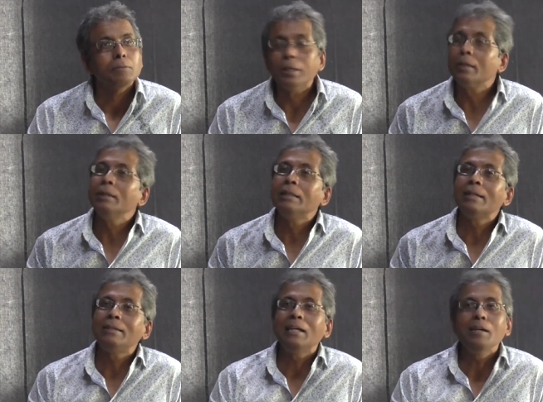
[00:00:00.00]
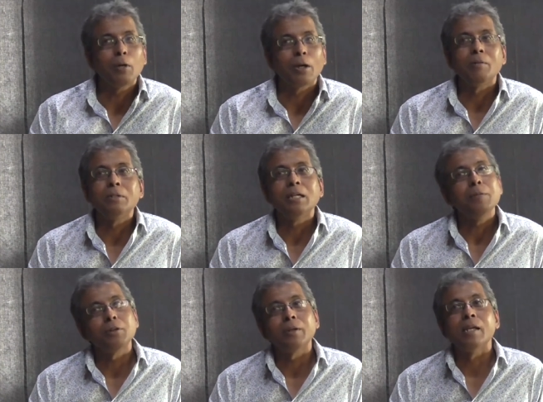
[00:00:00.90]
Whether in that time or our
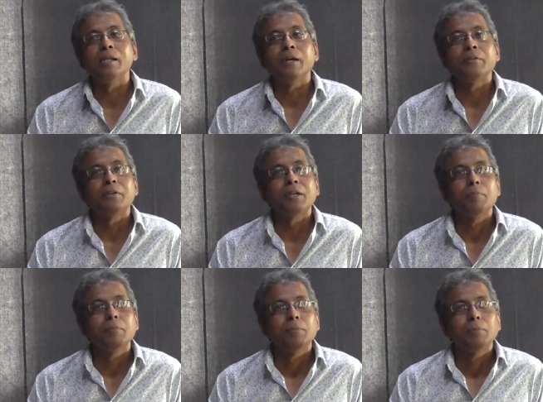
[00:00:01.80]
times or any other time.